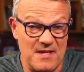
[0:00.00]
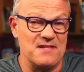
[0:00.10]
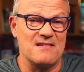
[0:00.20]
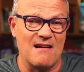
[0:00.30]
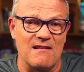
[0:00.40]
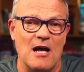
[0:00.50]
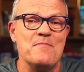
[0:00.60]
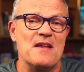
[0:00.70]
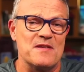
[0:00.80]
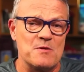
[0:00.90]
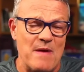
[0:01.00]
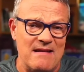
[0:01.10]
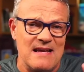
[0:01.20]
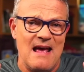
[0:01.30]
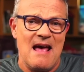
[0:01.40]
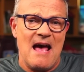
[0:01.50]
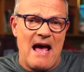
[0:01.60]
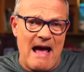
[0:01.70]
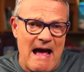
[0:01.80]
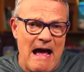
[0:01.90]
But this is a club that has spent
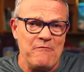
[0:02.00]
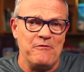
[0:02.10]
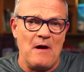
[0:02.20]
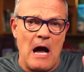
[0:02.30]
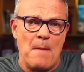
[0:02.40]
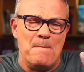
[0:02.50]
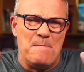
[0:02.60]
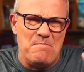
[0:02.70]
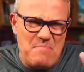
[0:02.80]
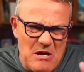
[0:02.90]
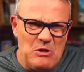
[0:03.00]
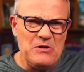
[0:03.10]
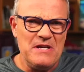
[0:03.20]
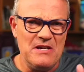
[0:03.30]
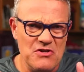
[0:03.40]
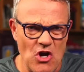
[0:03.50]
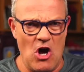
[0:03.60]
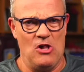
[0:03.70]
$500 million